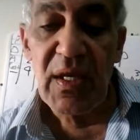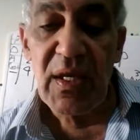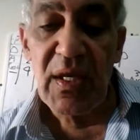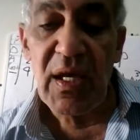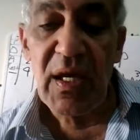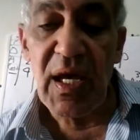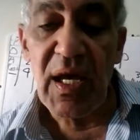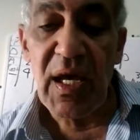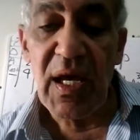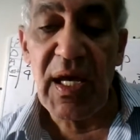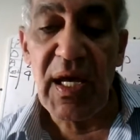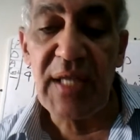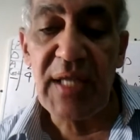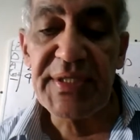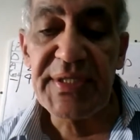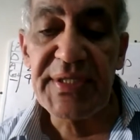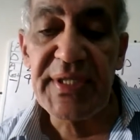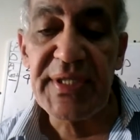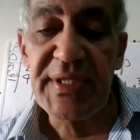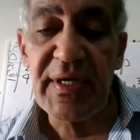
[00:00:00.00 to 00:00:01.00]
and
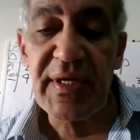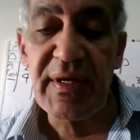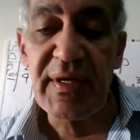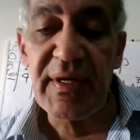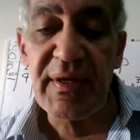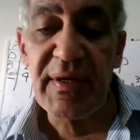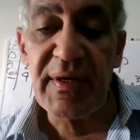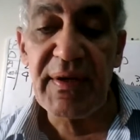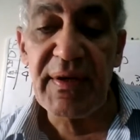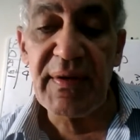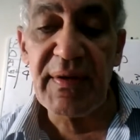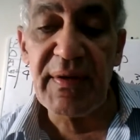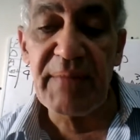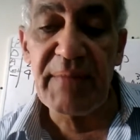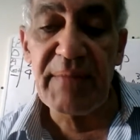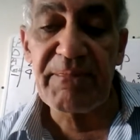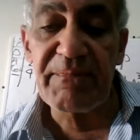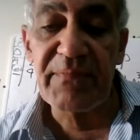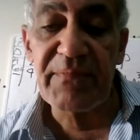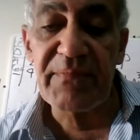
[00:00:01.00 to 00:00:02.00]

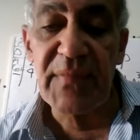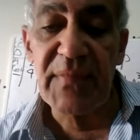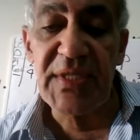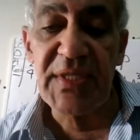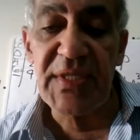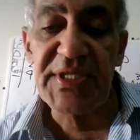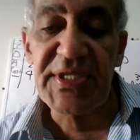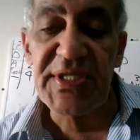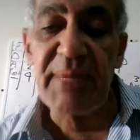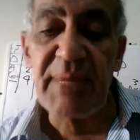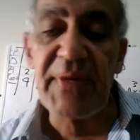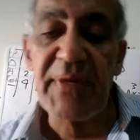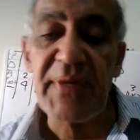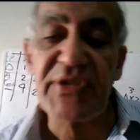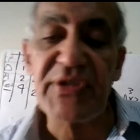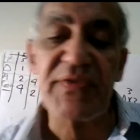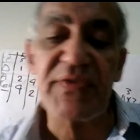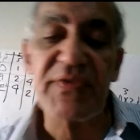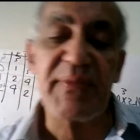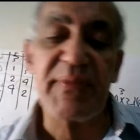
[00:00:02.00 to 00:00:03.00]
some parts
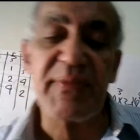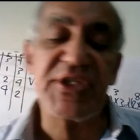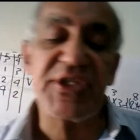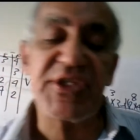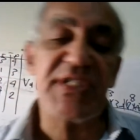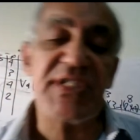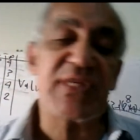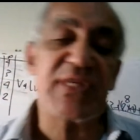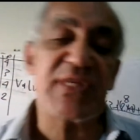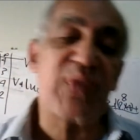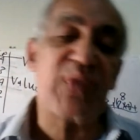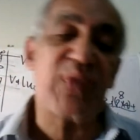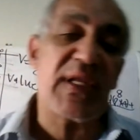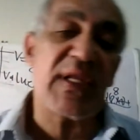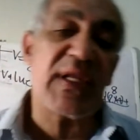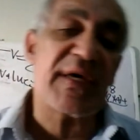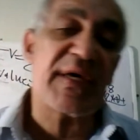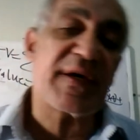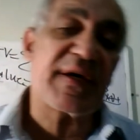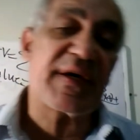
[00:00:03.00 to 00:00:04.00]
of the machines as well, like
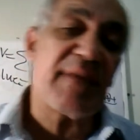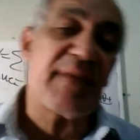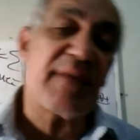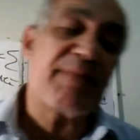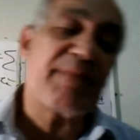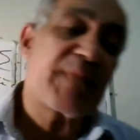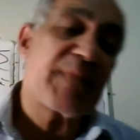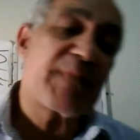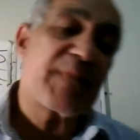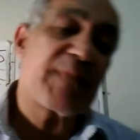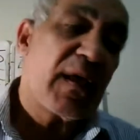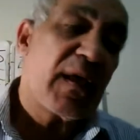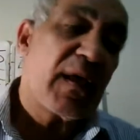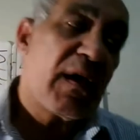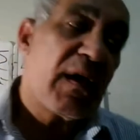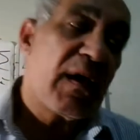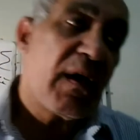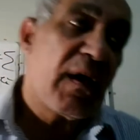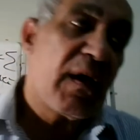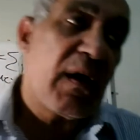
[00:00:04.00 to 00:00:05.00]

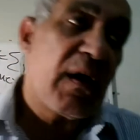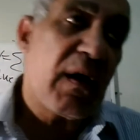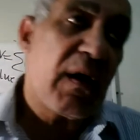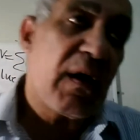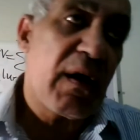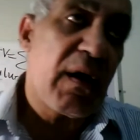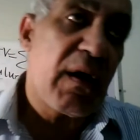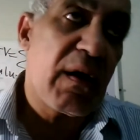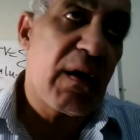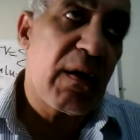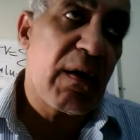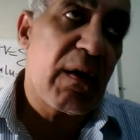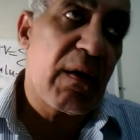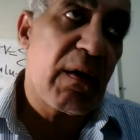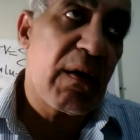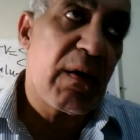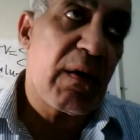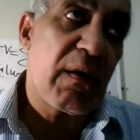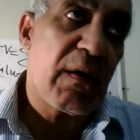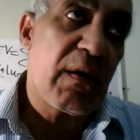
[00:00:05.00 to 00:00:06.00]

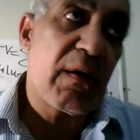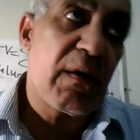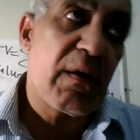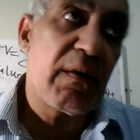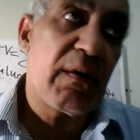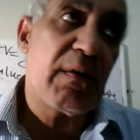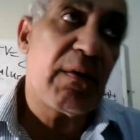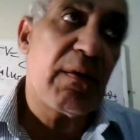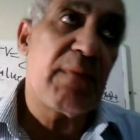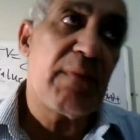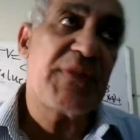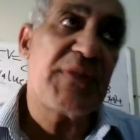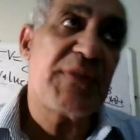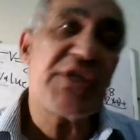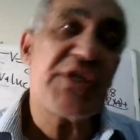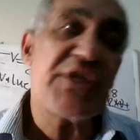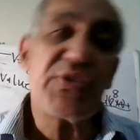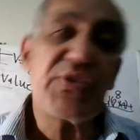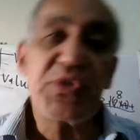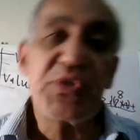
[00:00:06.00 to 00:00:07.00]
uh,
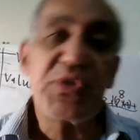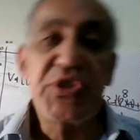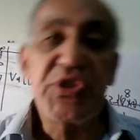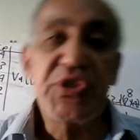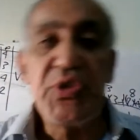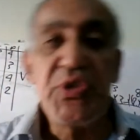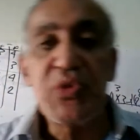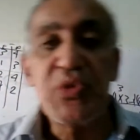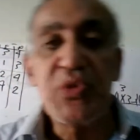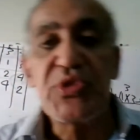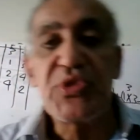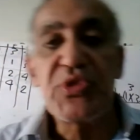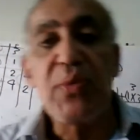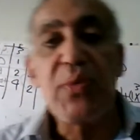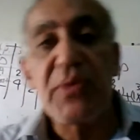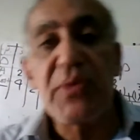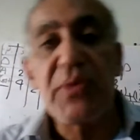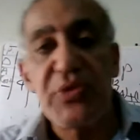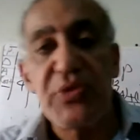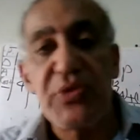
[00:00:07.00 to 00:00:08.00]
machines which used to
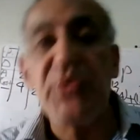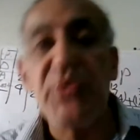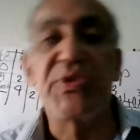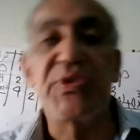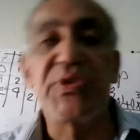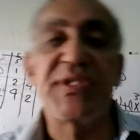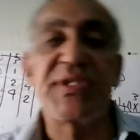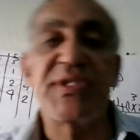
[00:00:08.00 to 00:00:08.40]
produce,